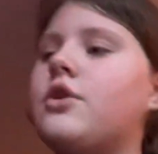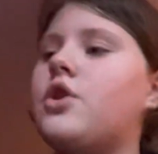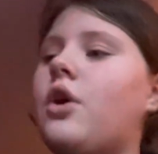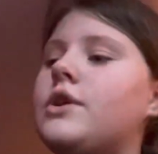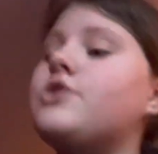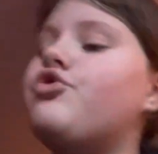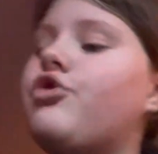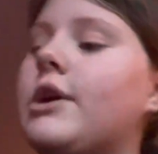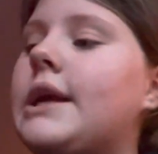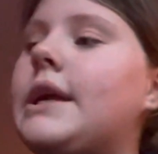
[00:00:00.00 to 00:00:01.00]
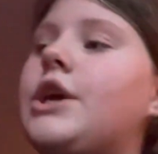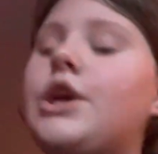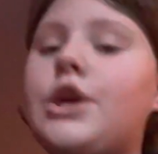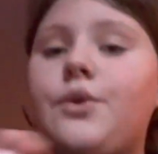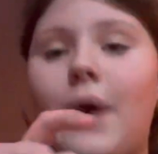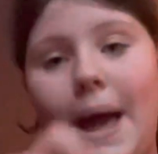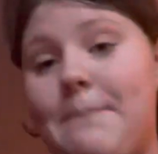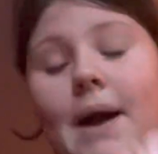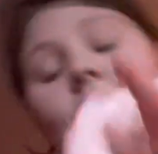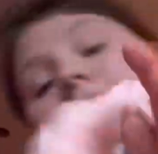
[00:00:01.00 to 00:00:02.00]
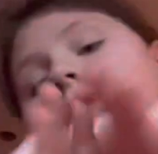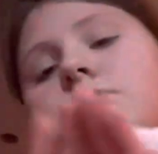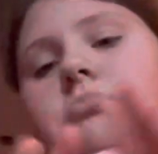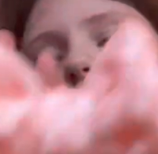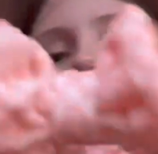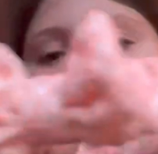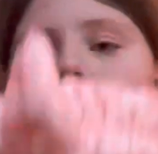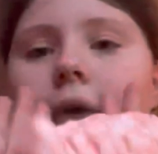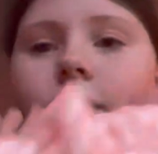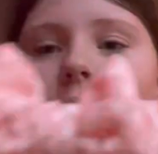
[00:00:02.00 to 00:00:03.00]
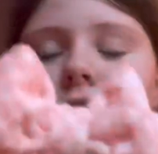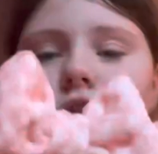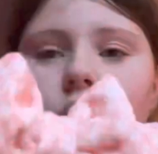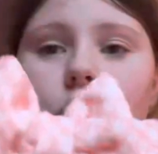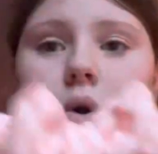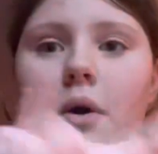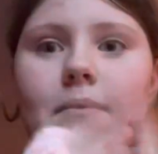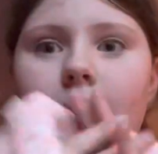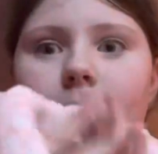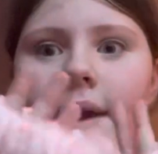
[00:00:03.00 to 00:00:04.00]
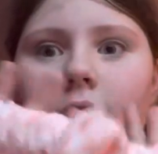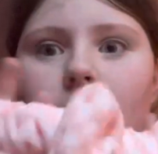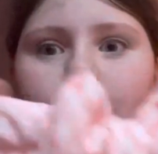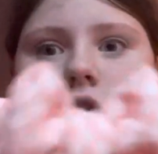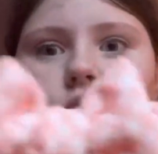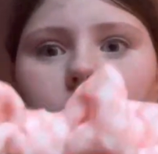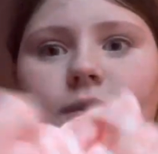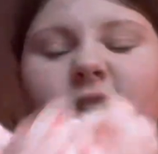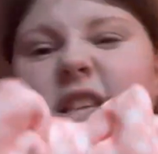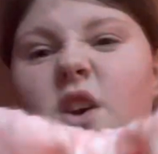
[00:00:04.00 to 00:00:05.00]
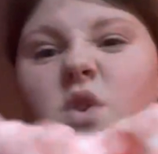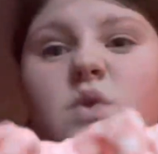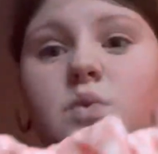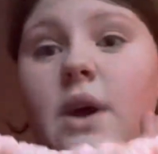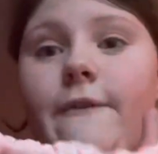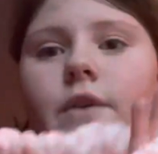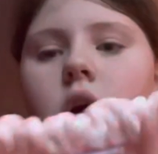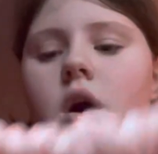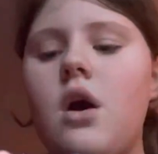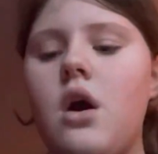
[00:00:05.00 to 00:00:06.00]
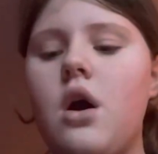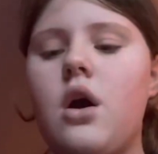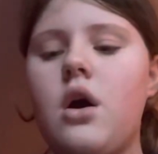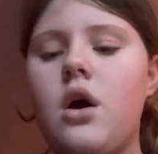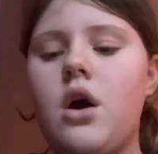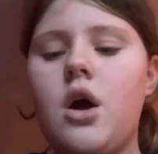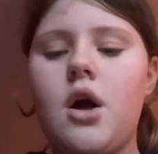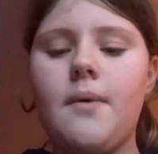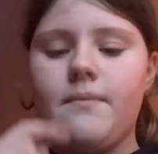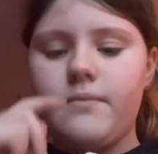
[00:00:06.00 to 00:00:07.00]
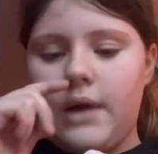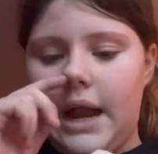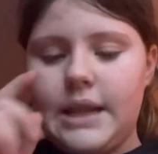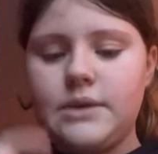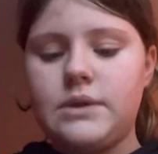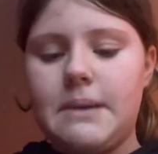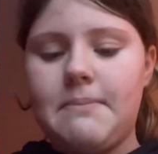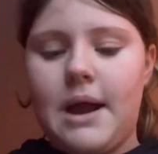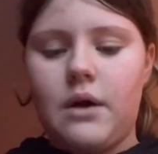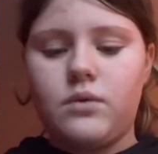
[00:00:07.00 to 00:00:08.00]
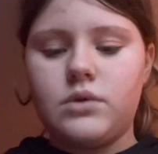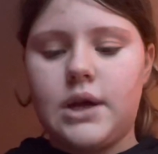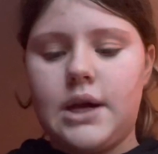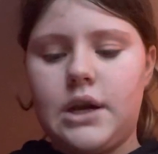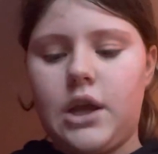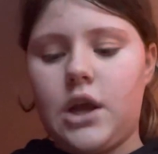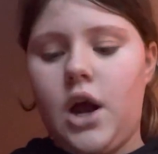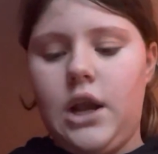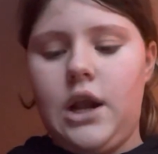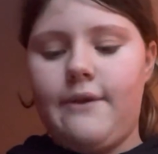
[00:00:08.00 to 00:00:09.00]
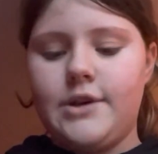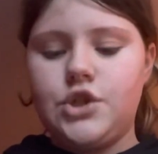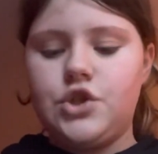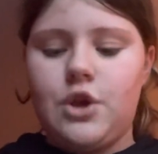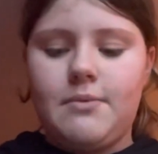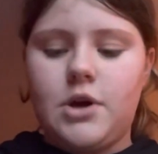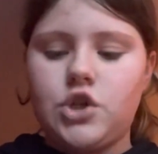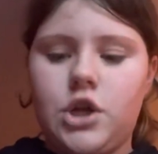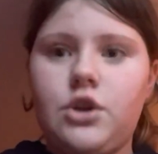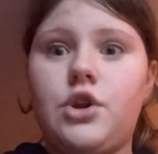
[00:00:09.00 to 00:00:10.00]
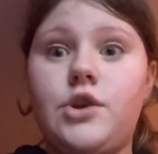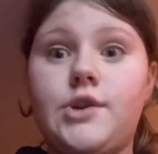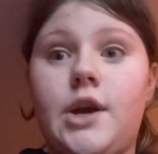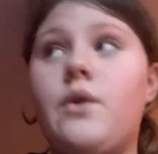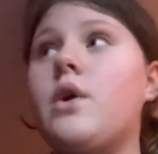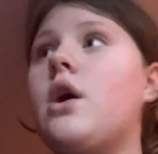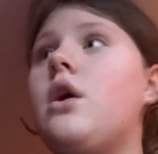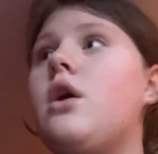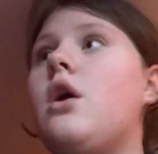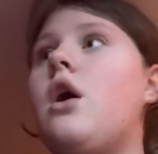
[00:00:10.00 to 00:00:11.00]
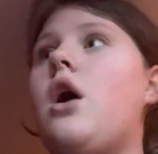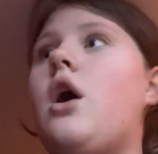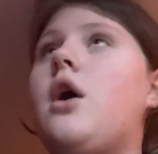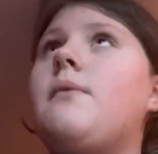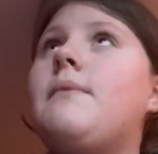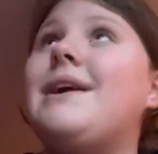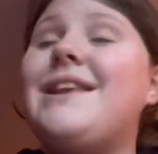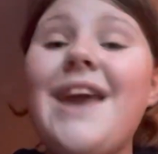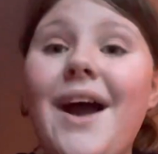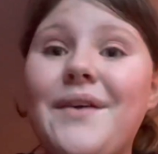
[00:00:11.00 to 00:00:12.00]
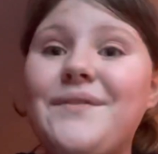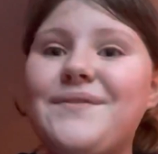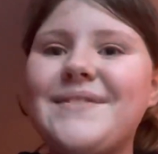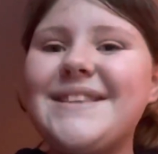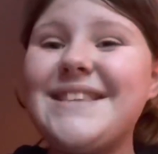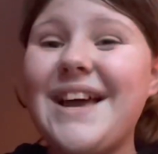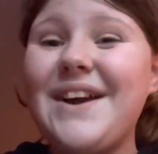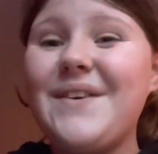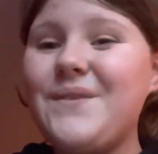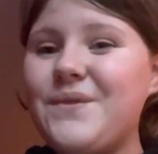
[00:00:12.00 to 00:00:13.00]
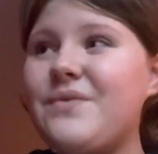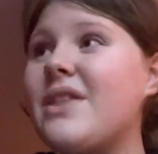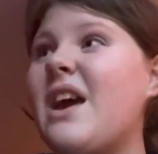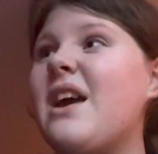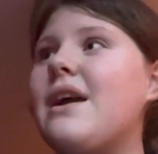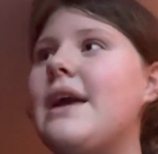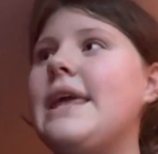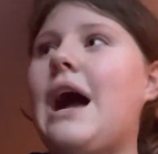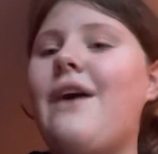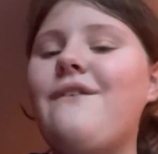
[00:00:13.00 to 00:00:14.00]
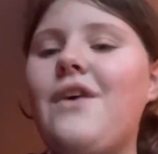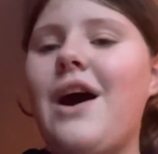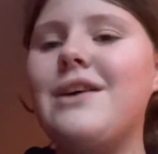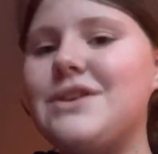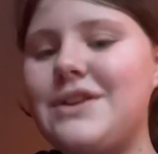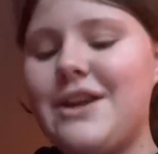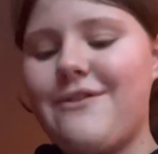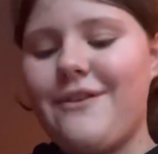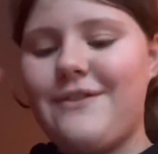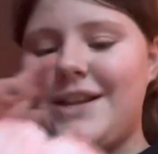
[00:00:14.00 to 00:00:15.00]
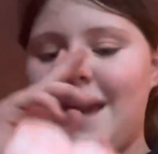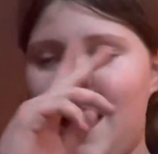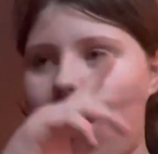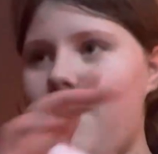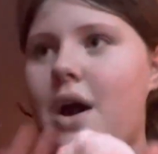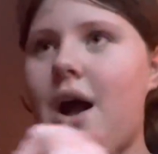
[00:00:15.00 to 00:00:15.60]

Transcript: got this really cute headband. I thought I can do my makeup and do like videos with. And this was £8 and like I love it so much, like no joke. And yeah, so yeah, I thought I'd do another video,